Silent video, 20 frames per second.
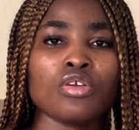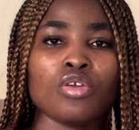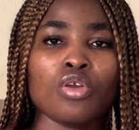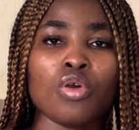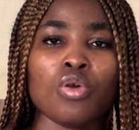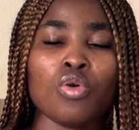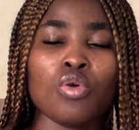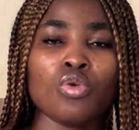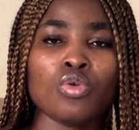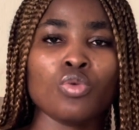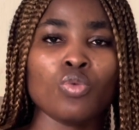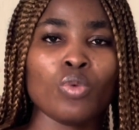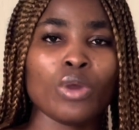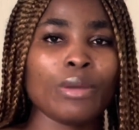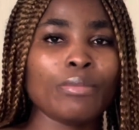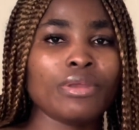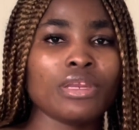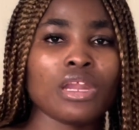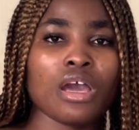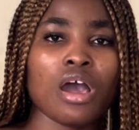your own
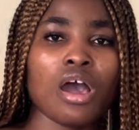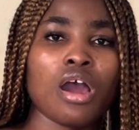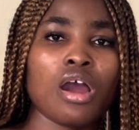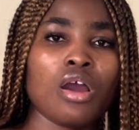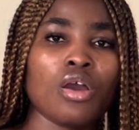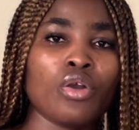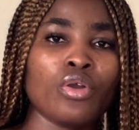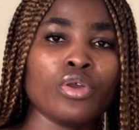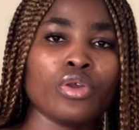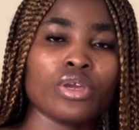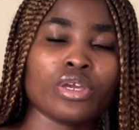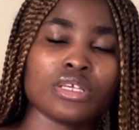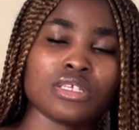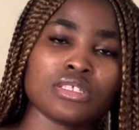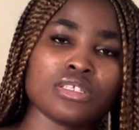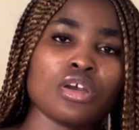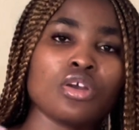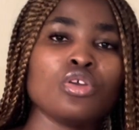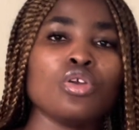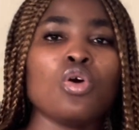webinar, or you can
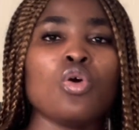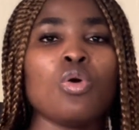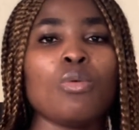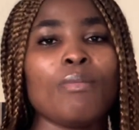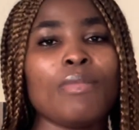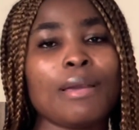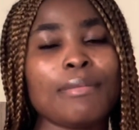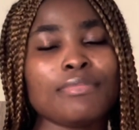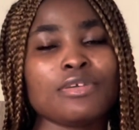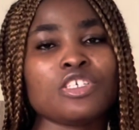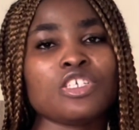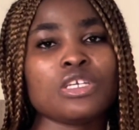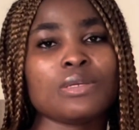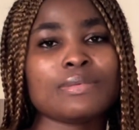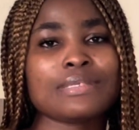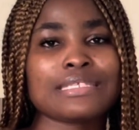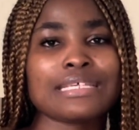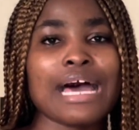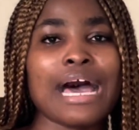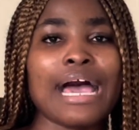sell your own membership
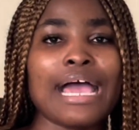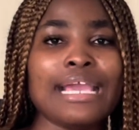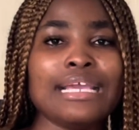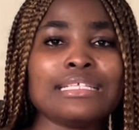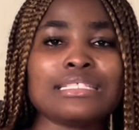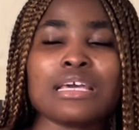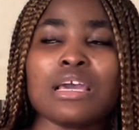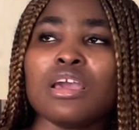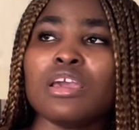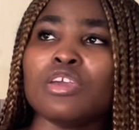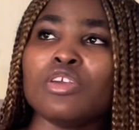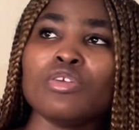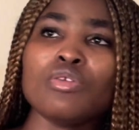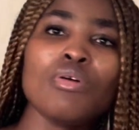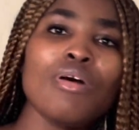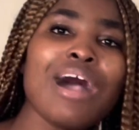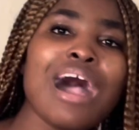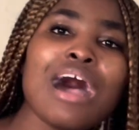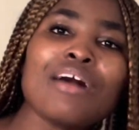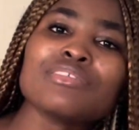site. You
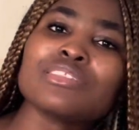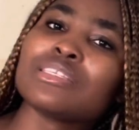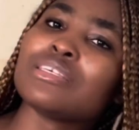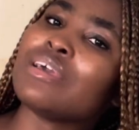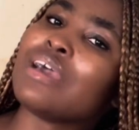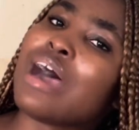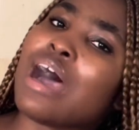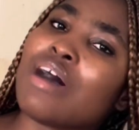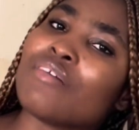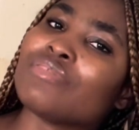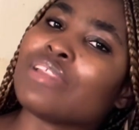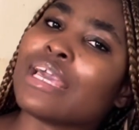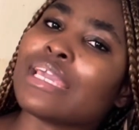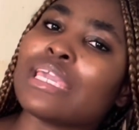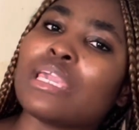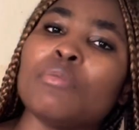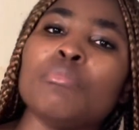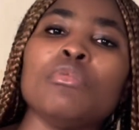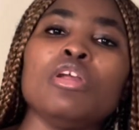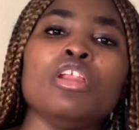don't have to have
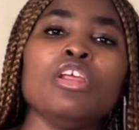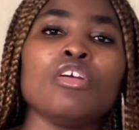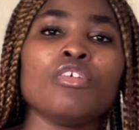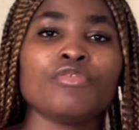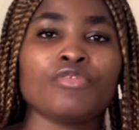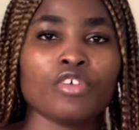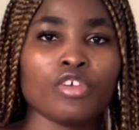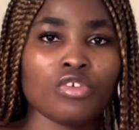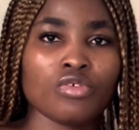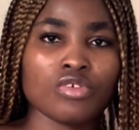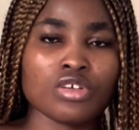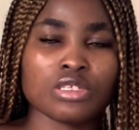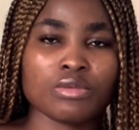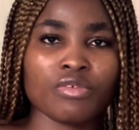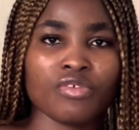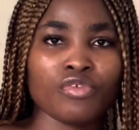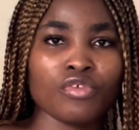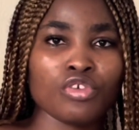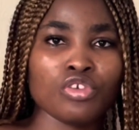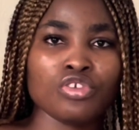like a million followers
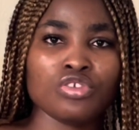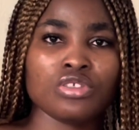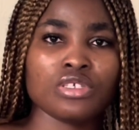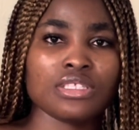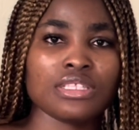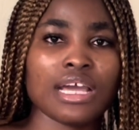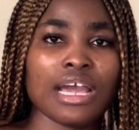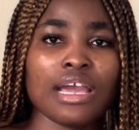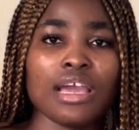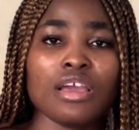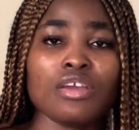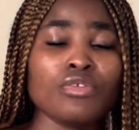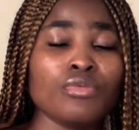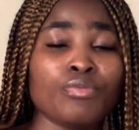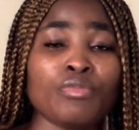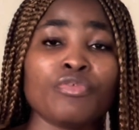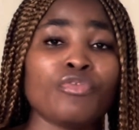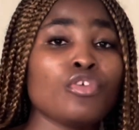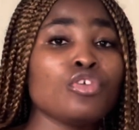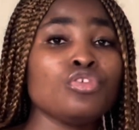before you do that.
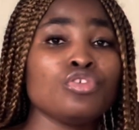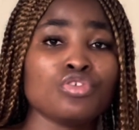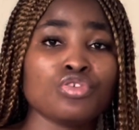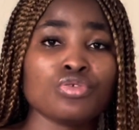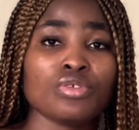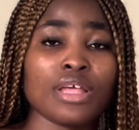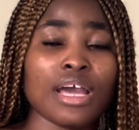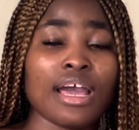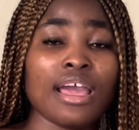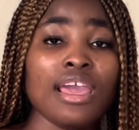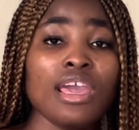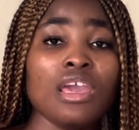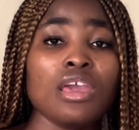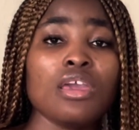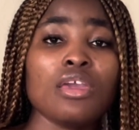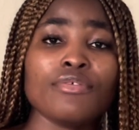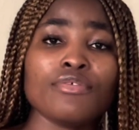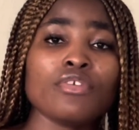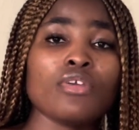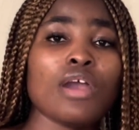
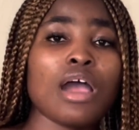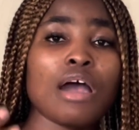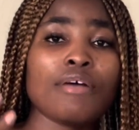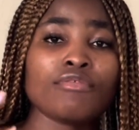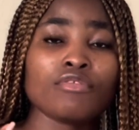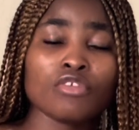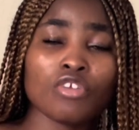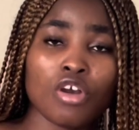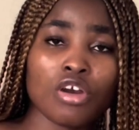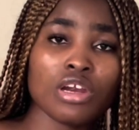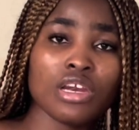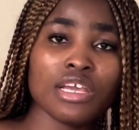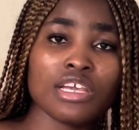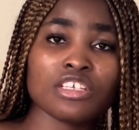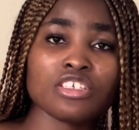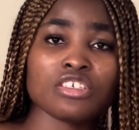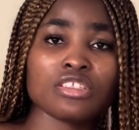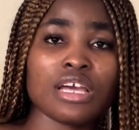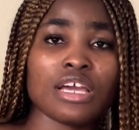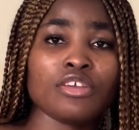If you have
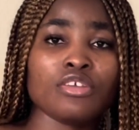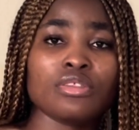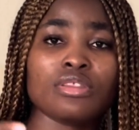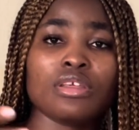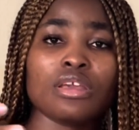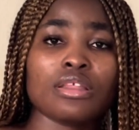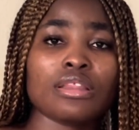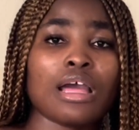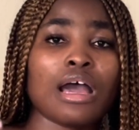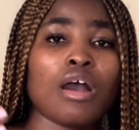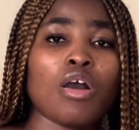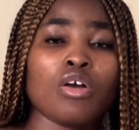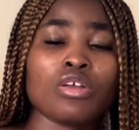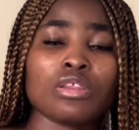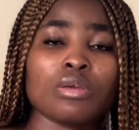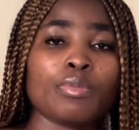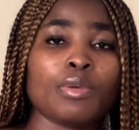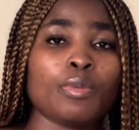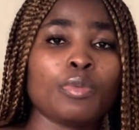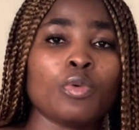knowledge that you think that
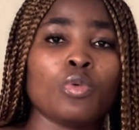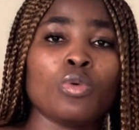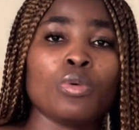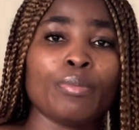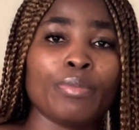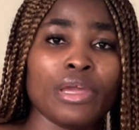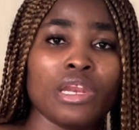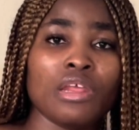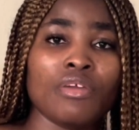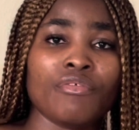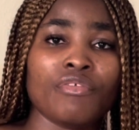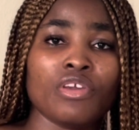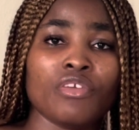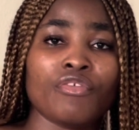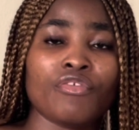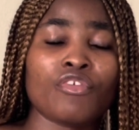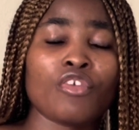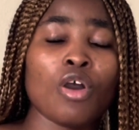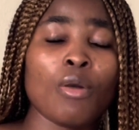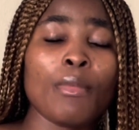other people would benefit
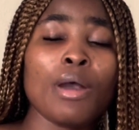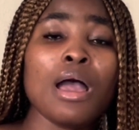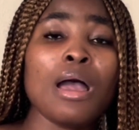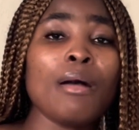from,